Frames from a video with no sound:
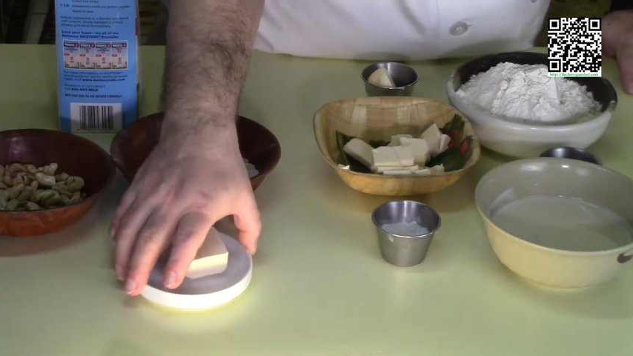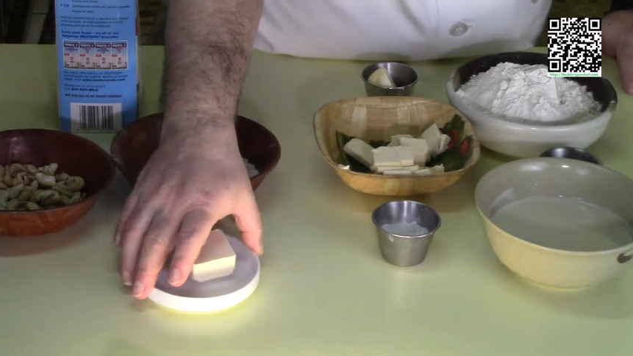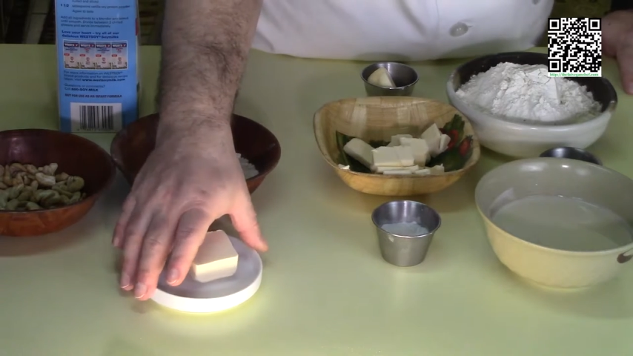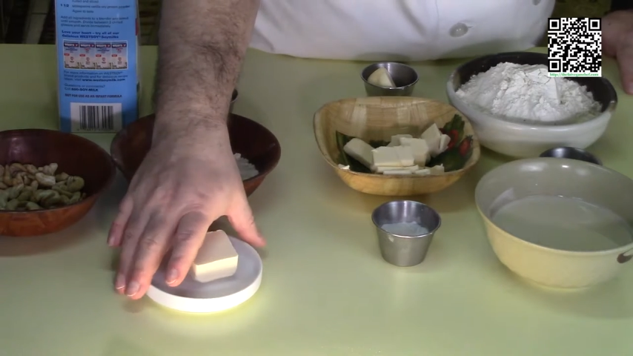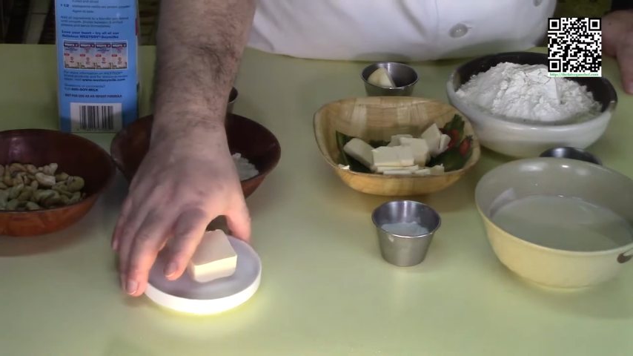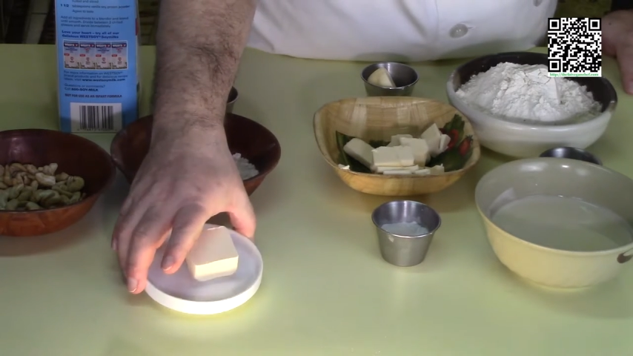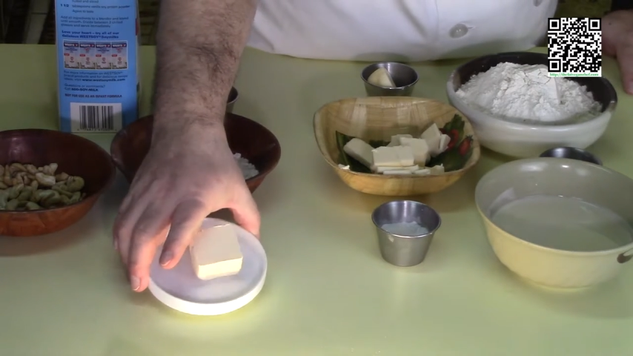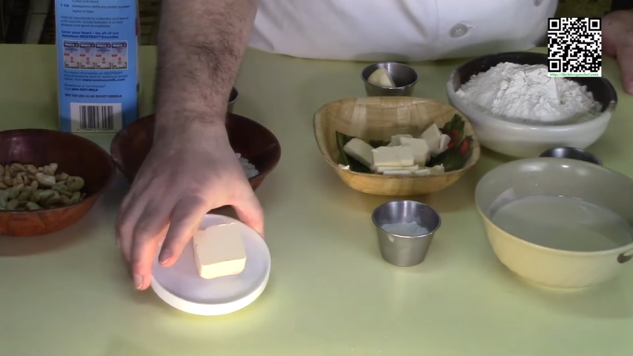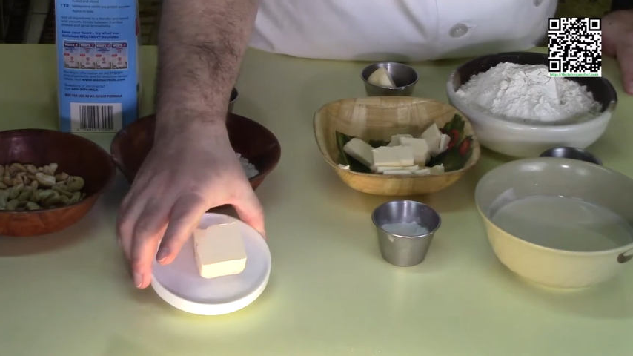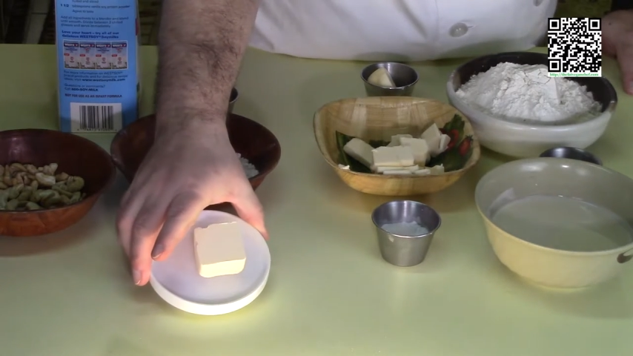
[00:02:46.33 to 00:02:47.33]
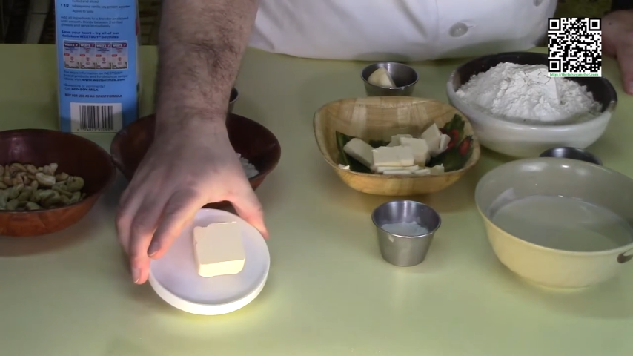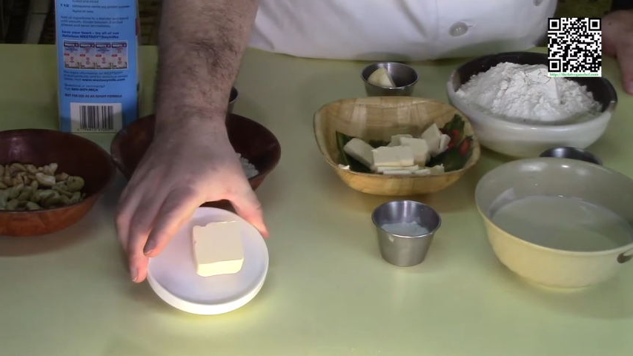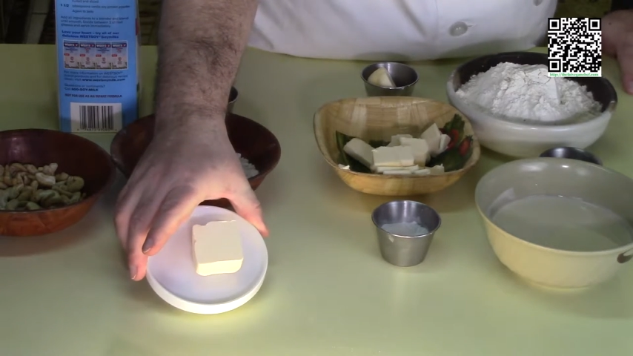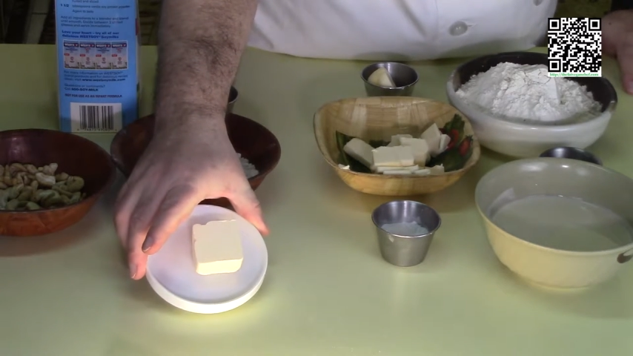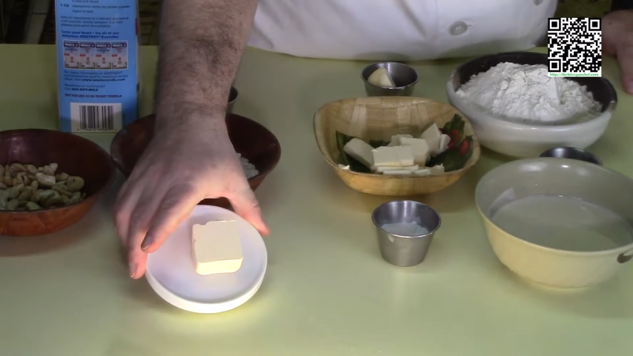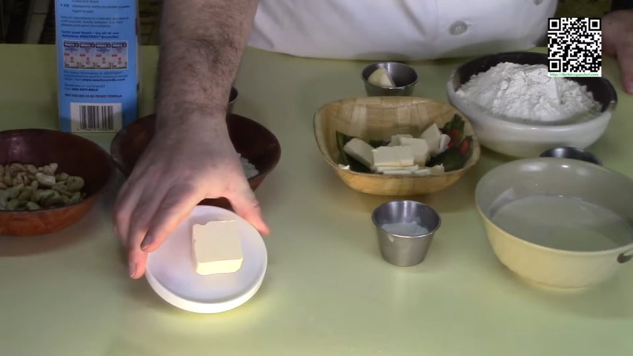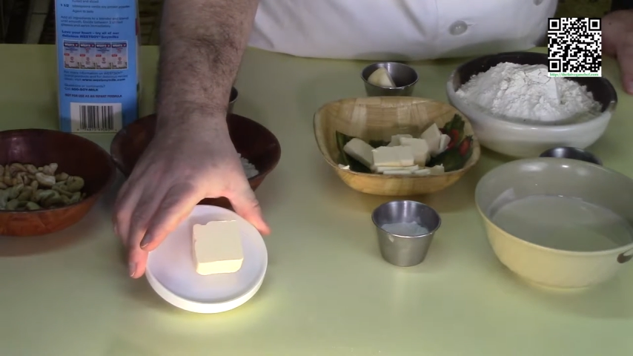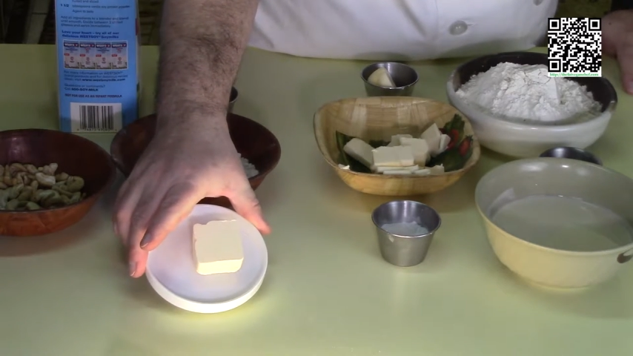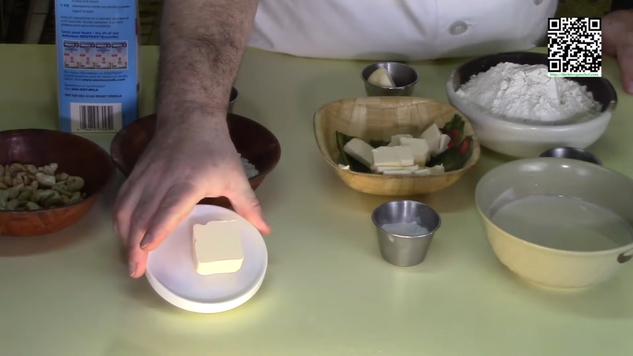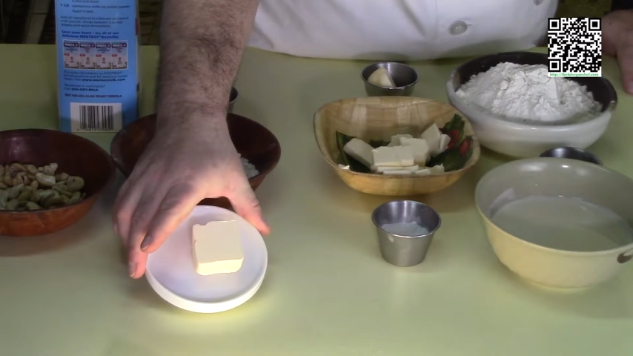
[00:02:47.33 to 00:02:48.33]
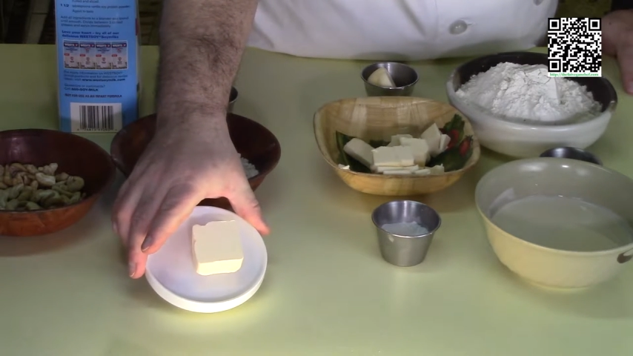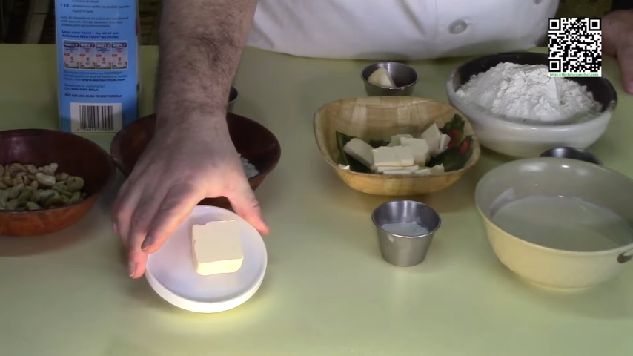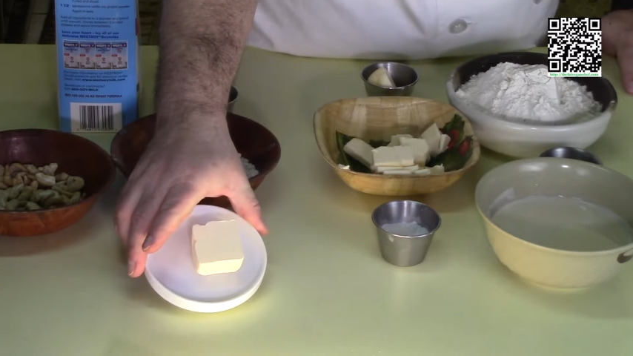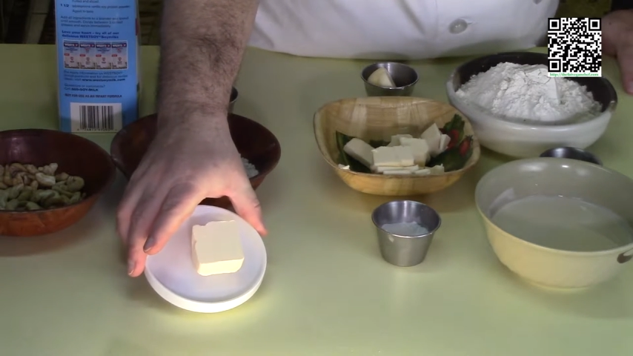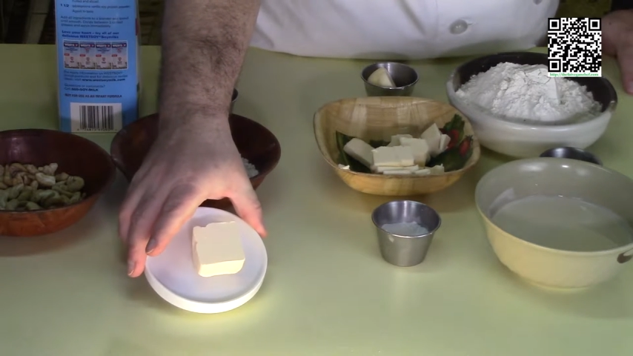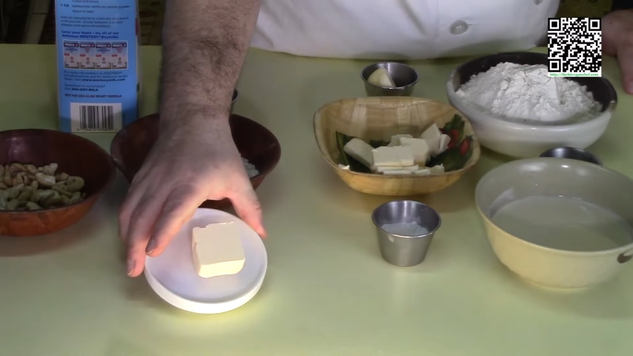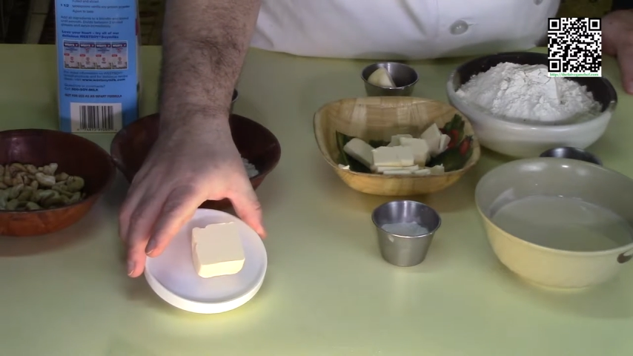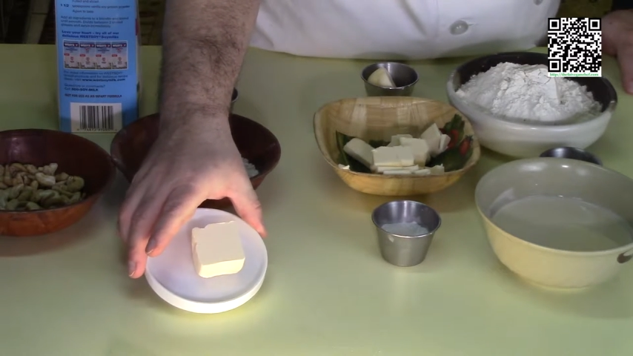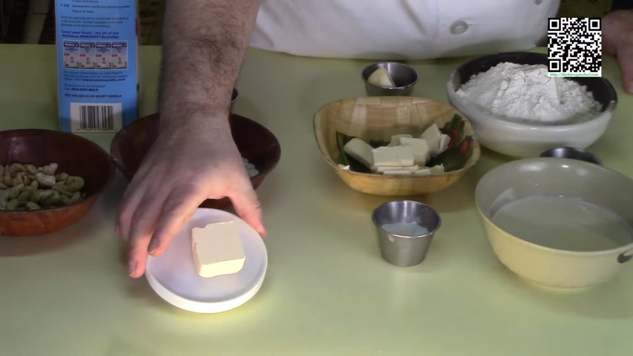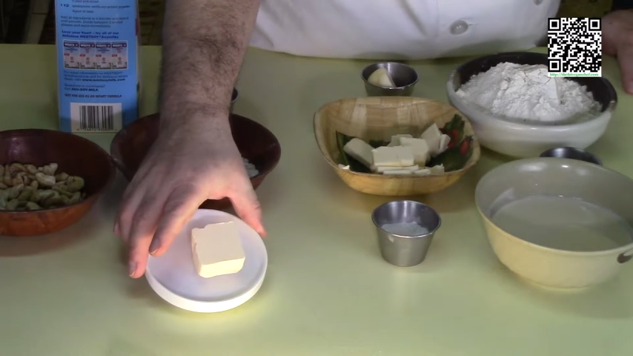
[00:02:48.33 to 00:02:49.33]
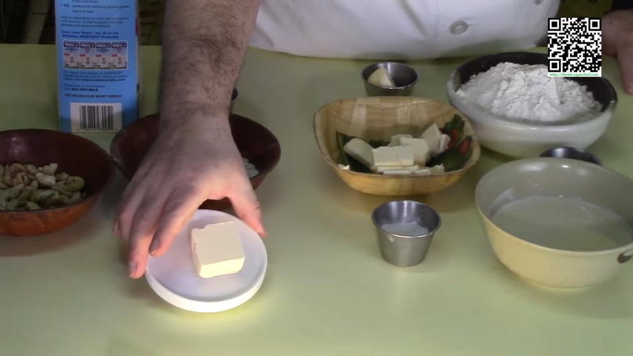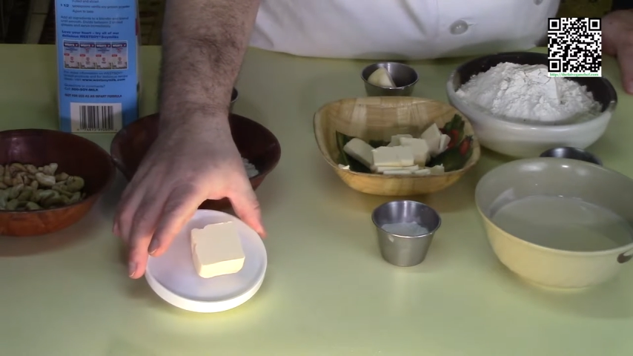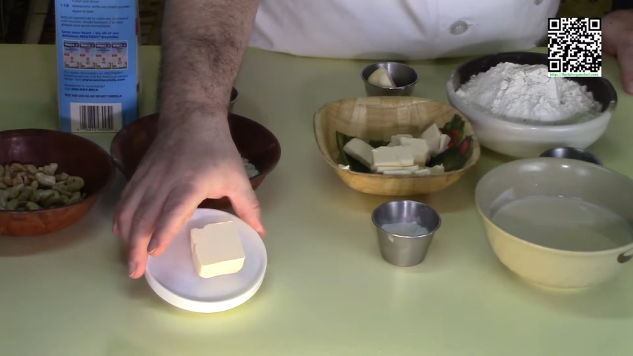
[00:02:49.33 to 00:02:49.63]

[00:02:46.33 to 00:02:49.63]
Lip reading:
[unreadable: no face in view]